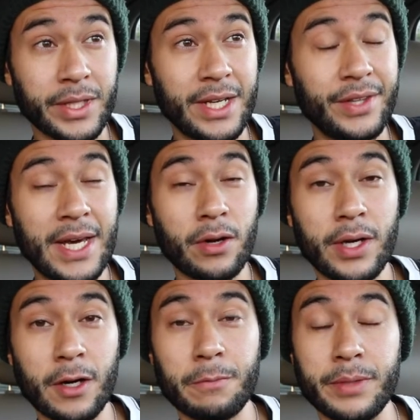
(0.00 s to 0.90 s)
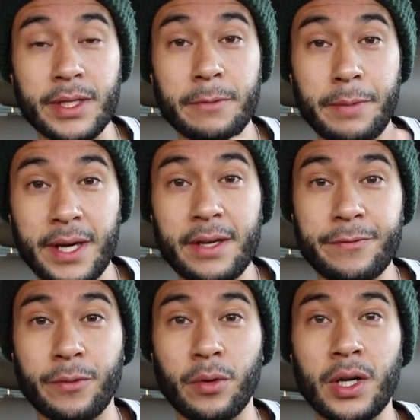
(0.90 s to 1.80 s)
and that'll help me pay
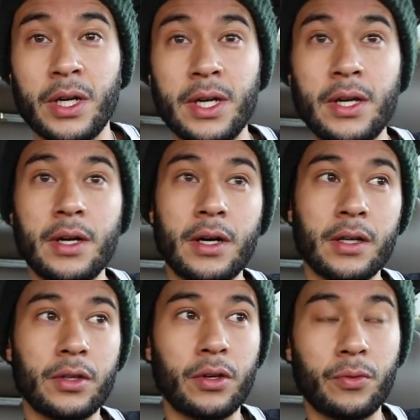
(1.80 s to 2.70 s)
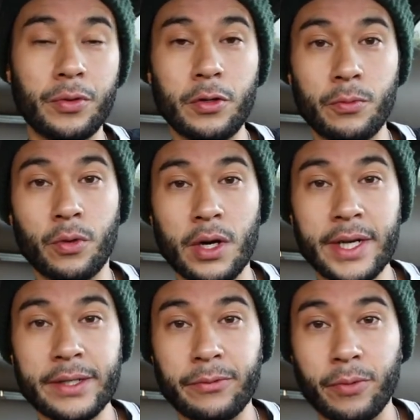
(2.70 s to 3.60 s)
for a little room where
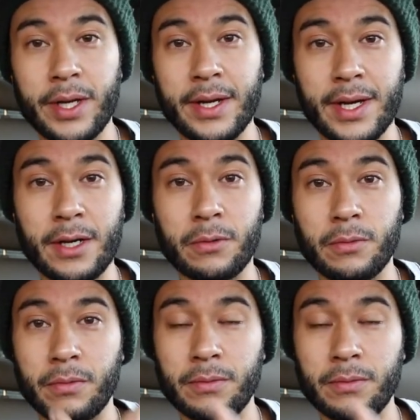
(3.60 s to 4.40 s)
I can rent out,